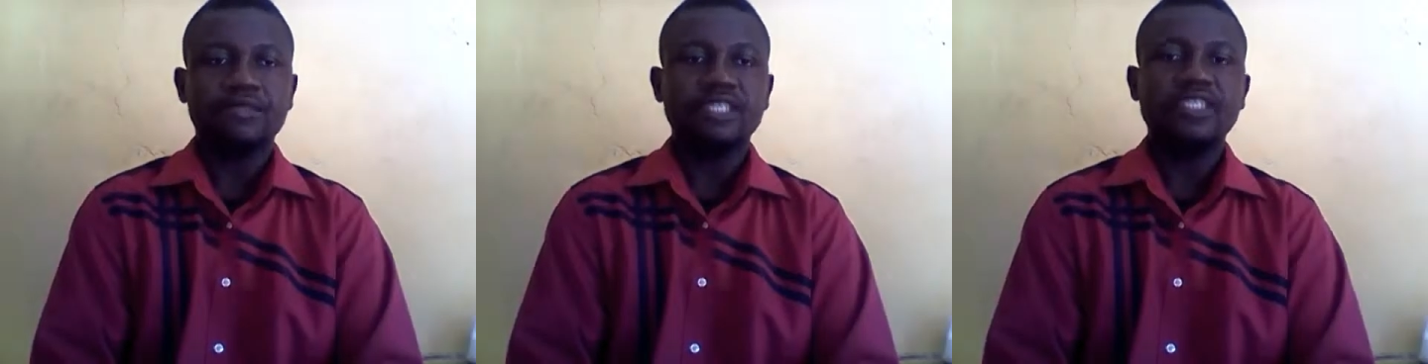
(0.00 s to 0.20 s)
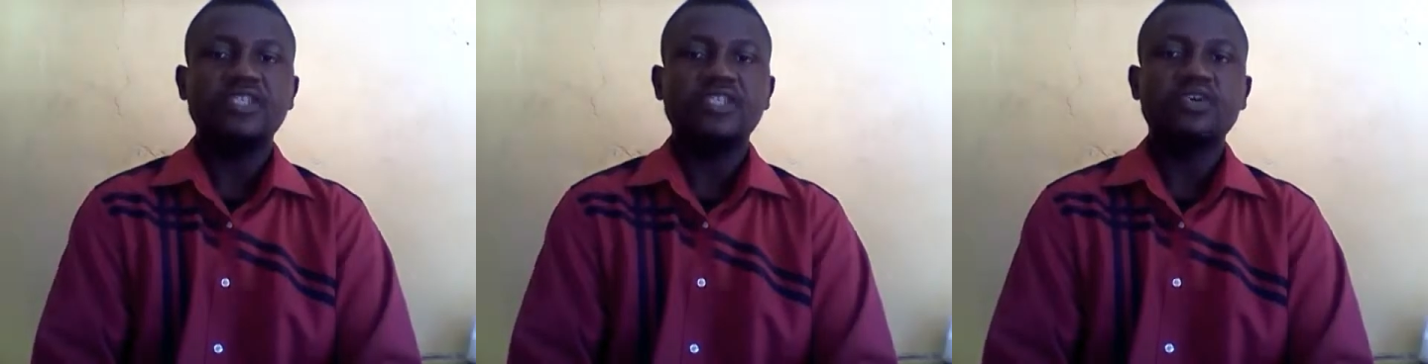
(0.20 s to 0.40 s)

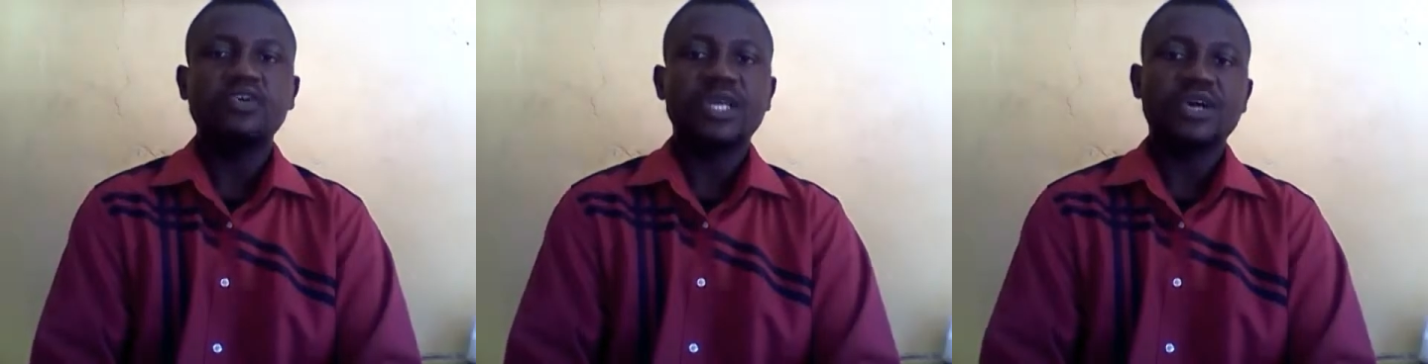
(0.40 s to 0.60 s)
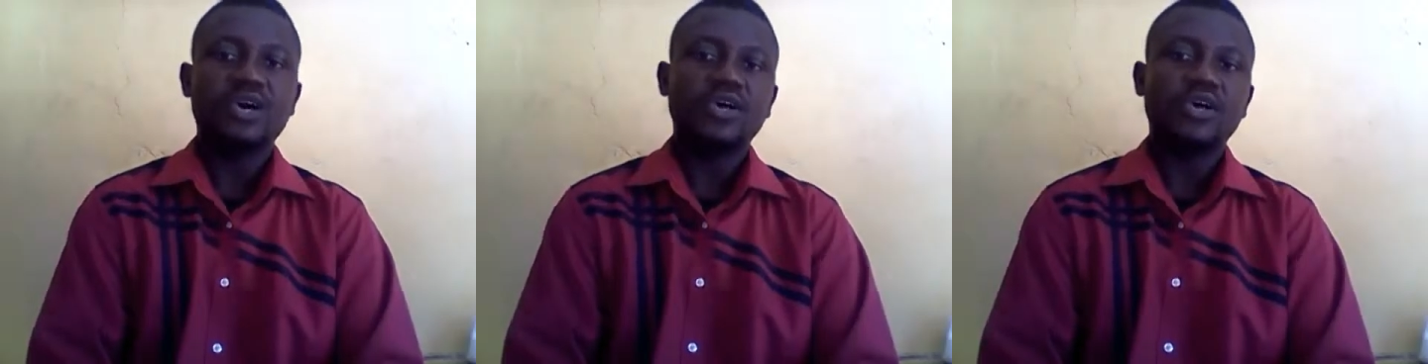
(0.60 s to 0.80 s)
This is so
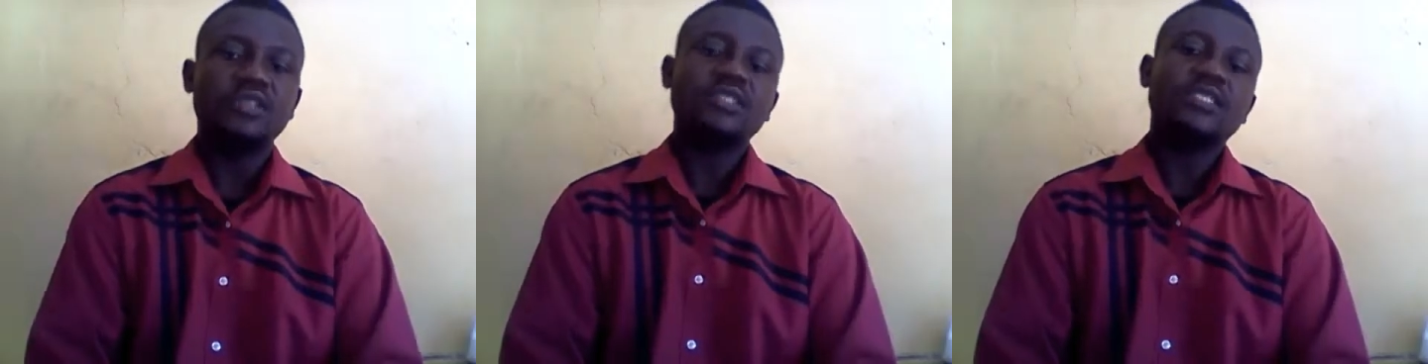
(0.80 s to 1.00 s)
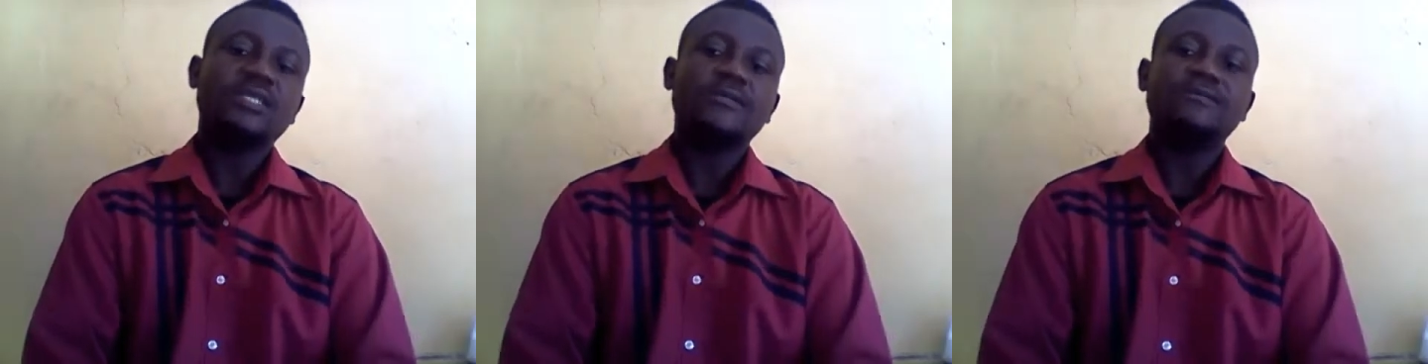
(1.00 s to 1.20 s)

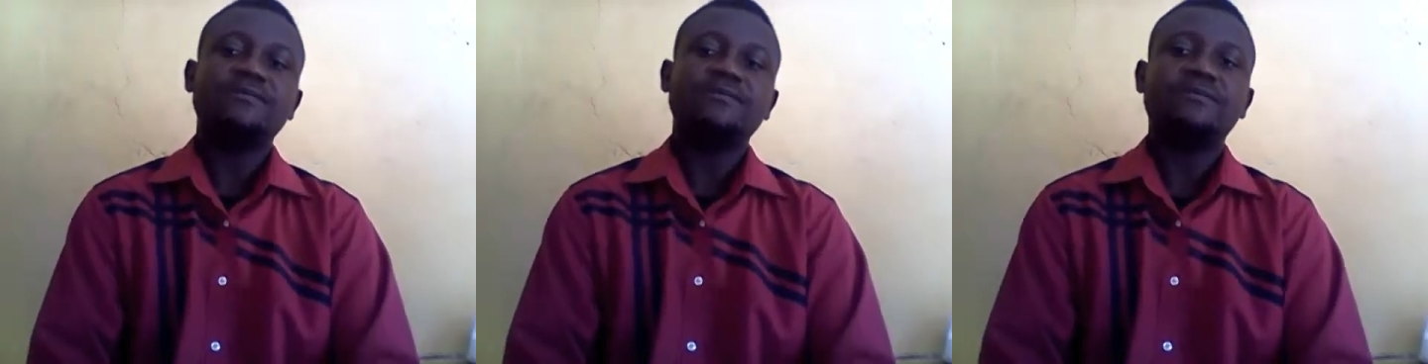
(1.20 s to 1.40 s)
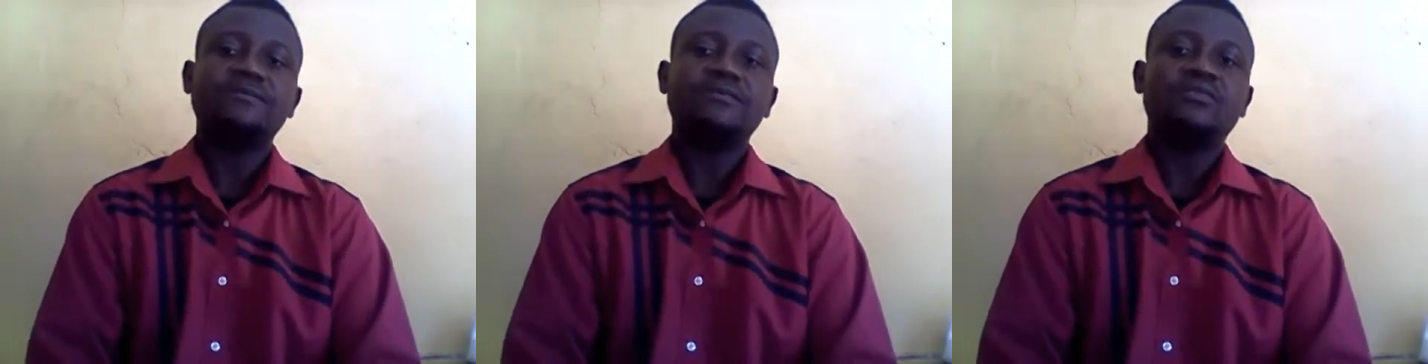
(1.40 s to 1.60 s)
because
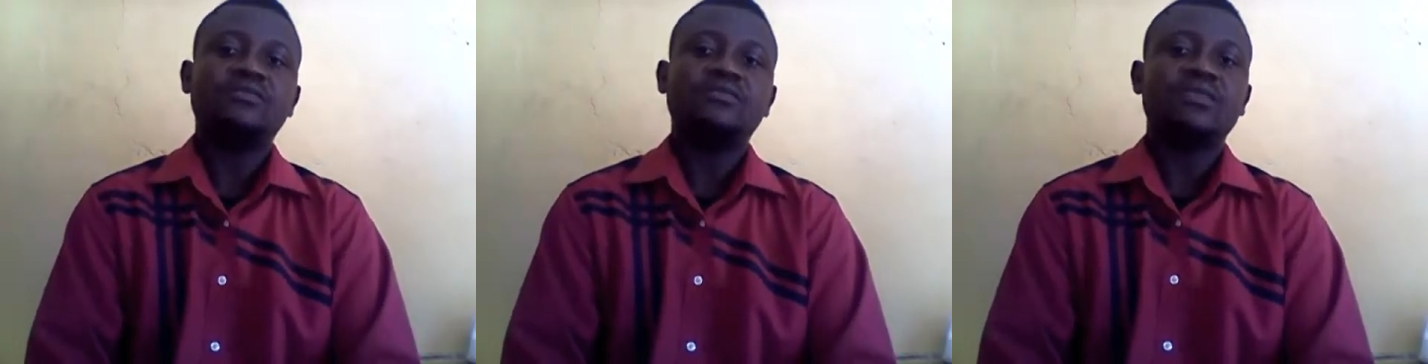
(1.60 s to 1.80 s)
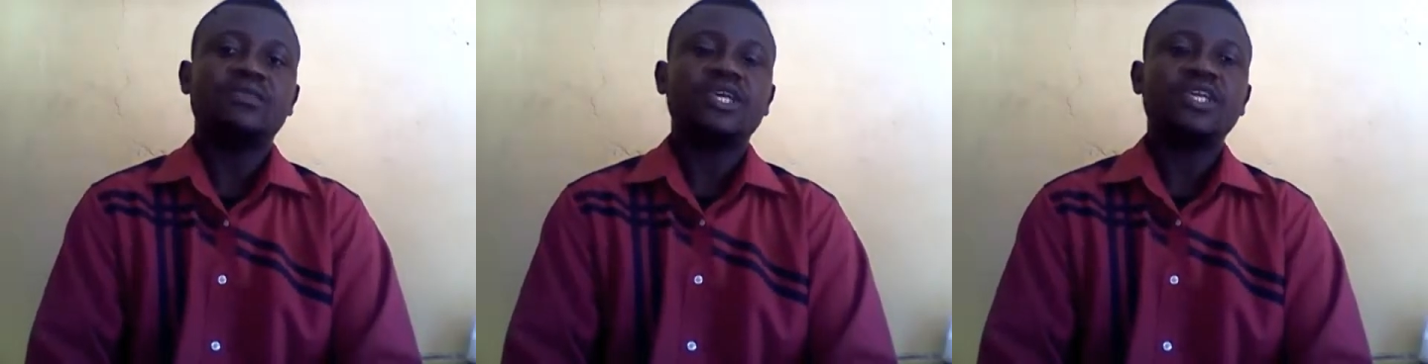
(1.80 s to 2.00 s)

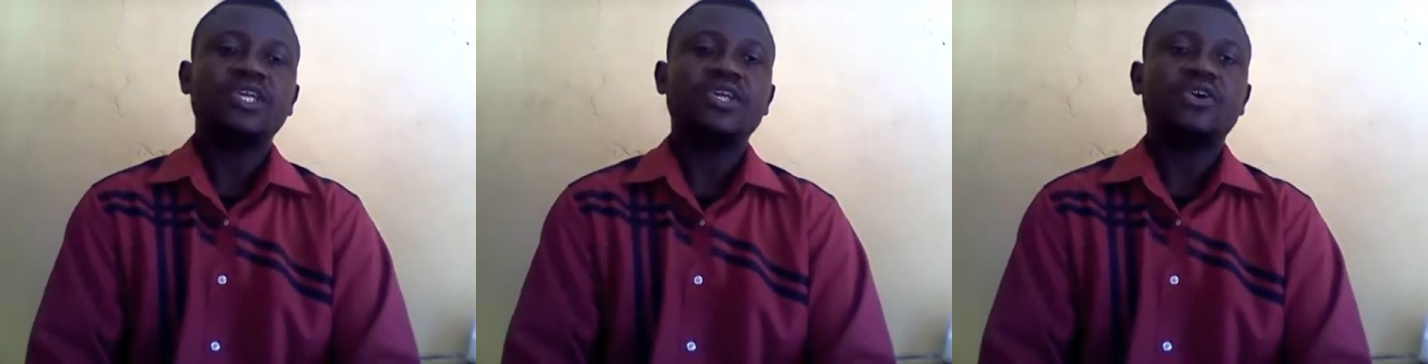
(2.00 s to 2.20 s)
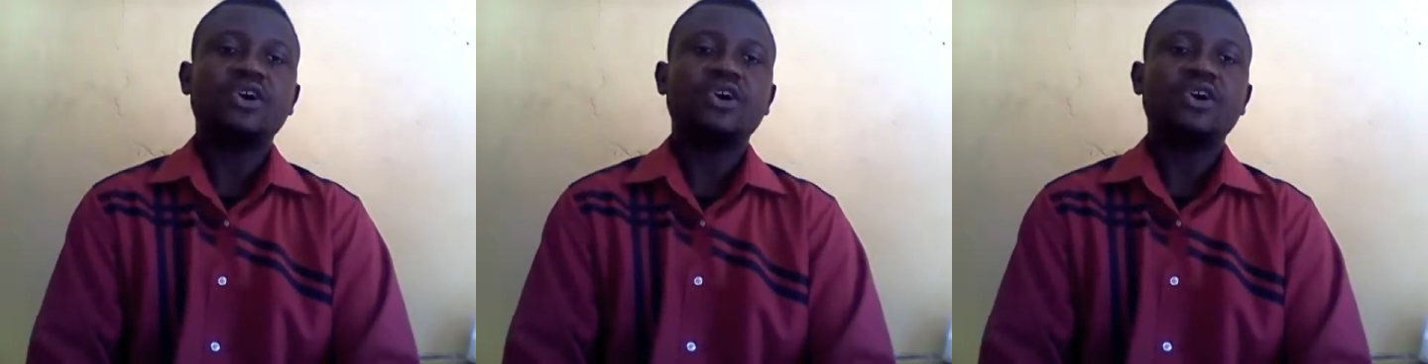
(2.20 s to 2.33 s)
in the